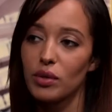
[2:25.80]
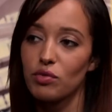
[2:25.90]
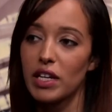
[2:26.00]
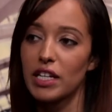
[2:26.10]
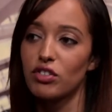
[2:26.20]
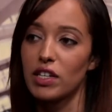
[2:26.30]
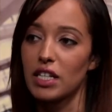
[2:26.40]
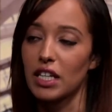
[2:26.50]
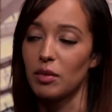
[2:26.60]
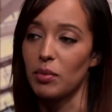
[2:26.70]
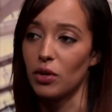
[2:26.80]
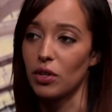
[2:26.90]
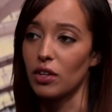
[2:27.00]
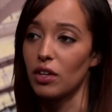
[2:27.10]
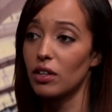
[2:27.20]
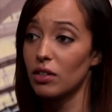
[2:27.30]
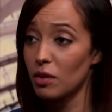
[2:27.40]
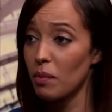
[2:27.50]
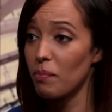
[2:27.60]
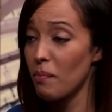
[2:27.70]
it was really interesting in the book that
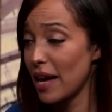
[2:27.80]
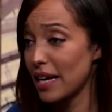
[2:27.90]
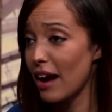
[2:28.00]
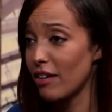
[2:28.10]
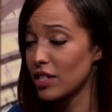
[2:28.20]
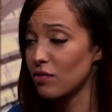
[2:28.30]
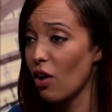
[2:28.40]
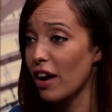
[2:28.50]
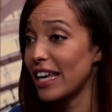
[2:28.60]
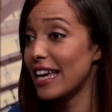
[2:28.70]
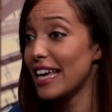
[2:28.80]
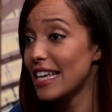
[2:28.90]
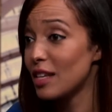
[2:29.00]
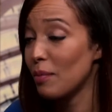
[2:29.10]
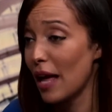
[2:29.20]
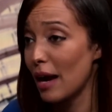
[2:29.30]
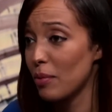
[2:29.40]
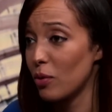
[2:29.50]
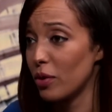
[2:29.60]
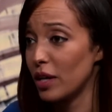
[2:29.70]
the main character, Riley, is a black
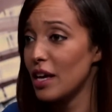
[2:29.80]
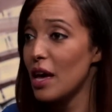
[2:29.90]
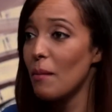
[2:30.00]
boy,